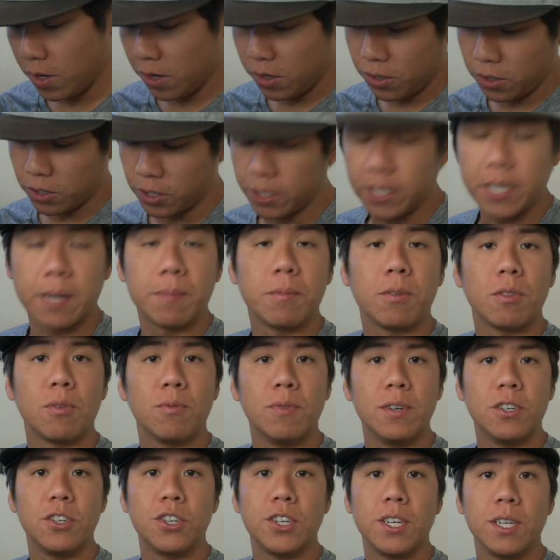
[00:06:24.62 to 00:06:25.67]
Just stick them to the
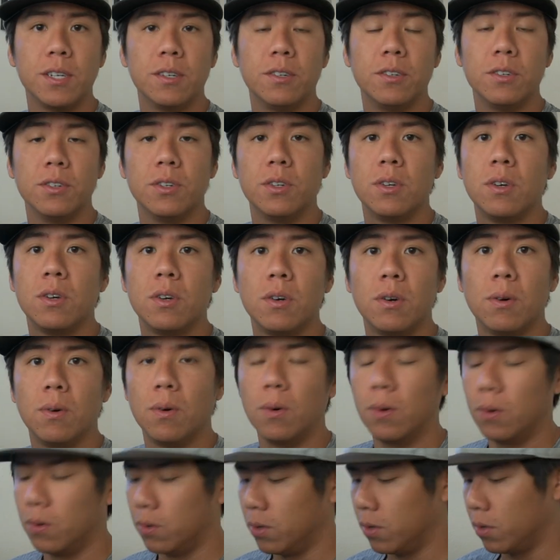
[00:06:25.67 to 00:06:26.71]
windshield
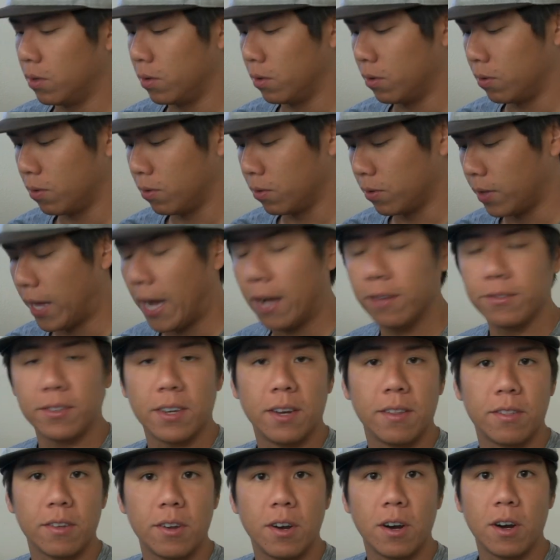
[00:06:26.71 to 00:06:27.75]
or the outside
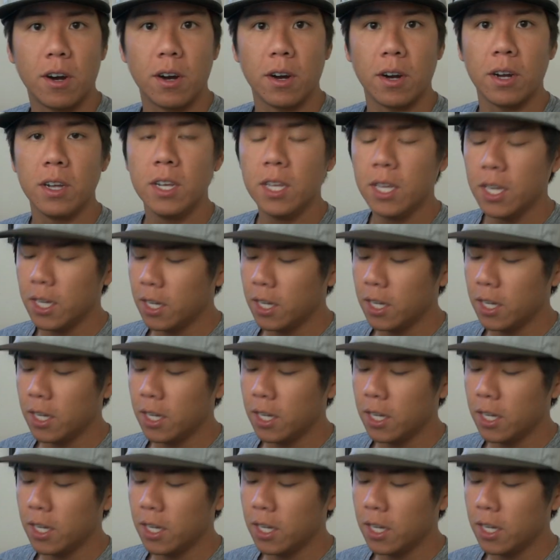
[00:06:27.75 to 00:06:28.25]
of the car,